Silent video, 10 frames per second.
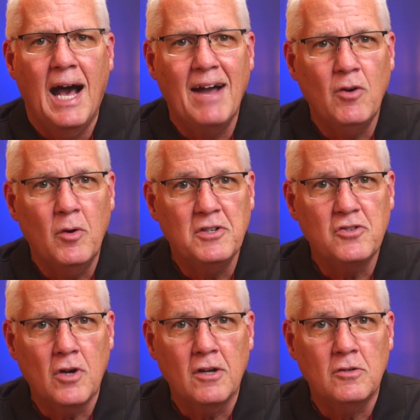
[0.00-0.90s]
I've always
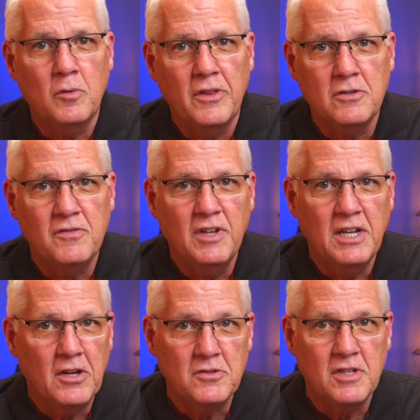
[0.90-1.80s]
struggled with those
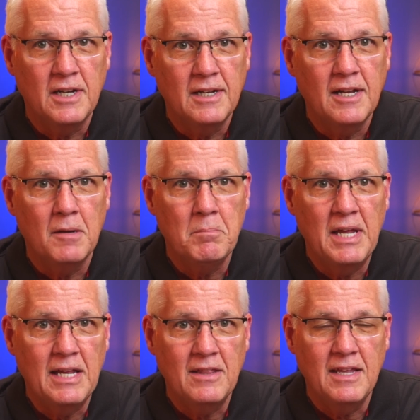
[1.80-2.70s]
videos that end up
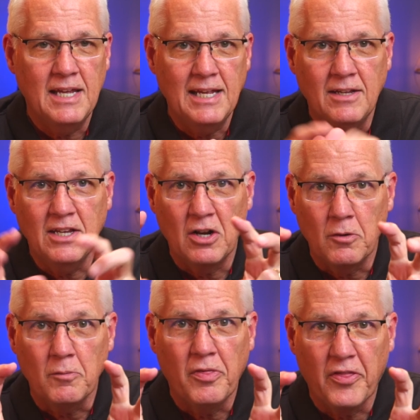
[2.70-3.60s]
being the,
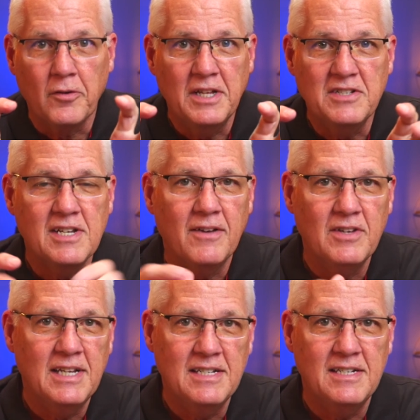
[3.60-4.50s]

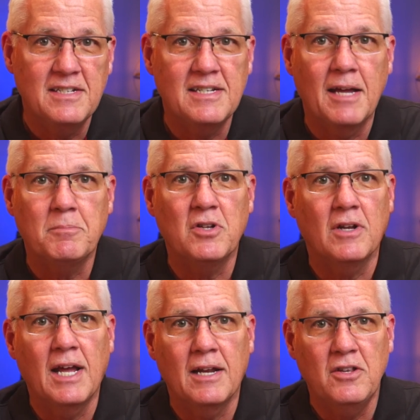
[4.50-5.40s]
37 easy steps
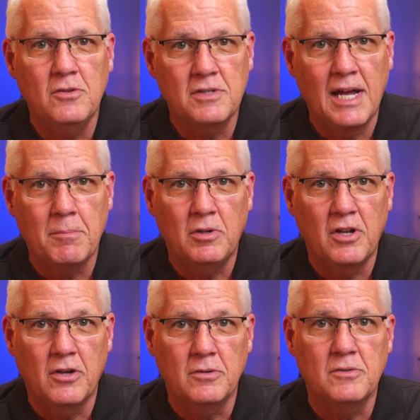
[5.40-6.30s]
on how to use Apple
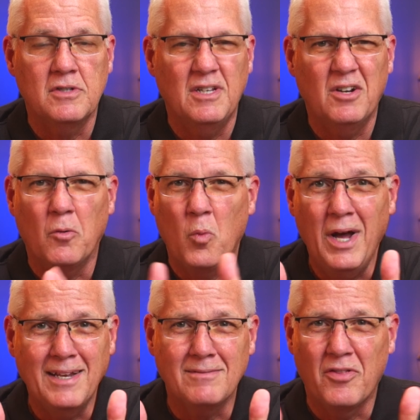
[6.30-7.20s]
Notes. You know,
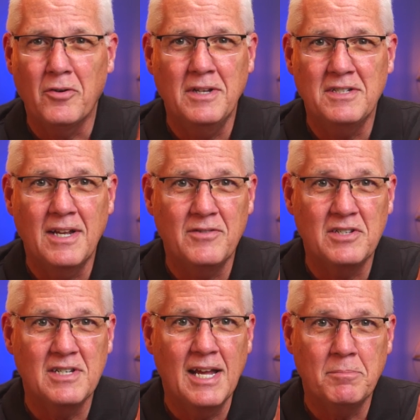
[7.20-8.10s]
what? 37
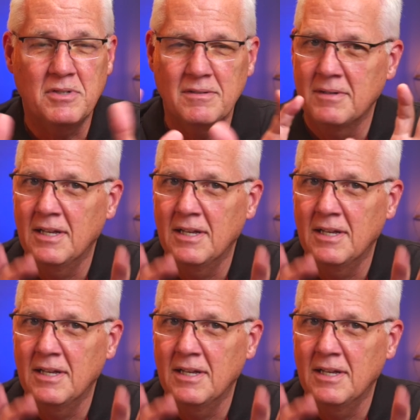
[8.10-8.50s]
steps?